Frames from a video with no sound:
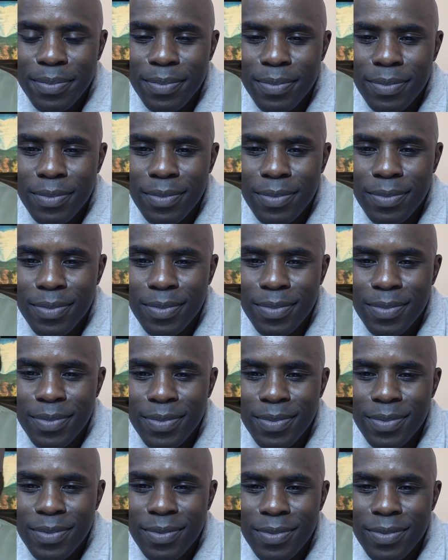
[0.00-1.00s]

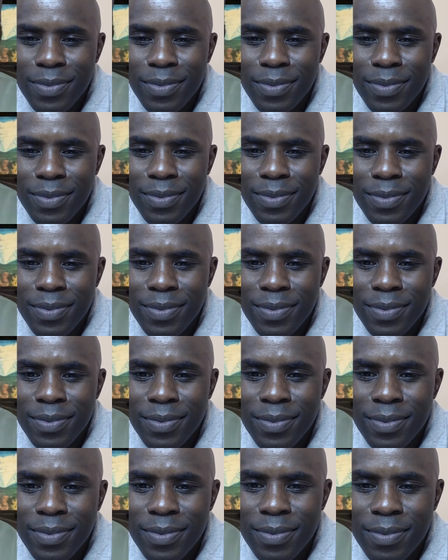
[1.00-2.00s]

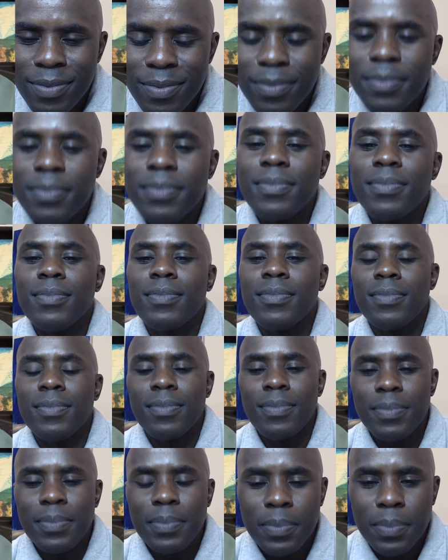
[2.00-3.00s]

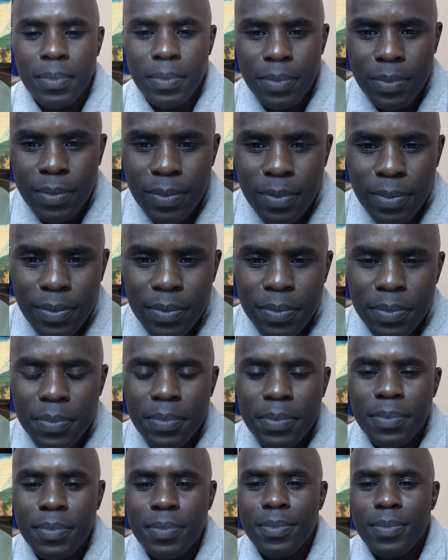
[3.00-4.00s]

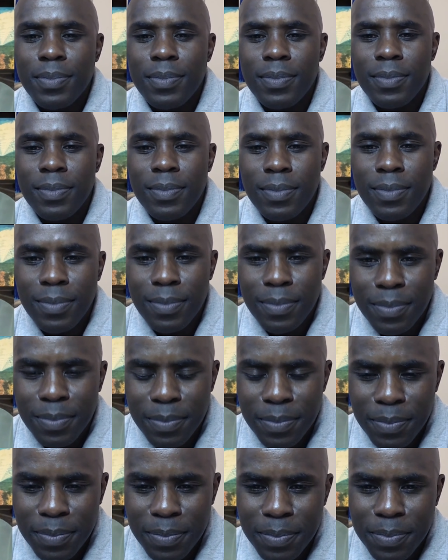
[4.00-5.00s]

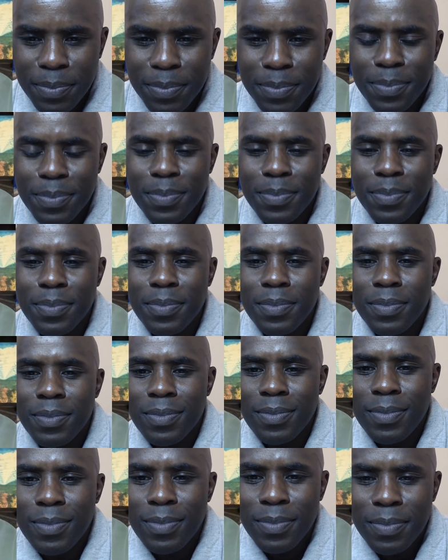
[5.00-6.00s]

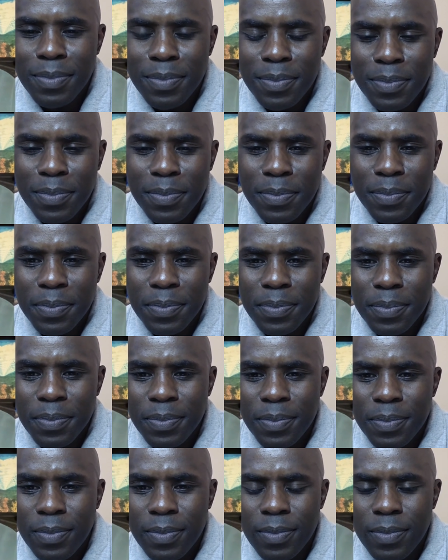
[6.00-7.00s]

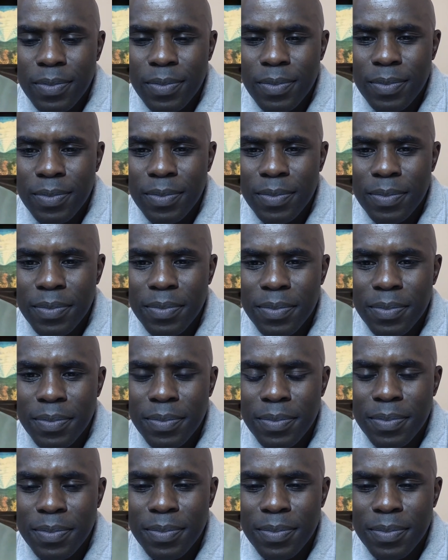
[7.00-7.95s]
The person shown says nothing.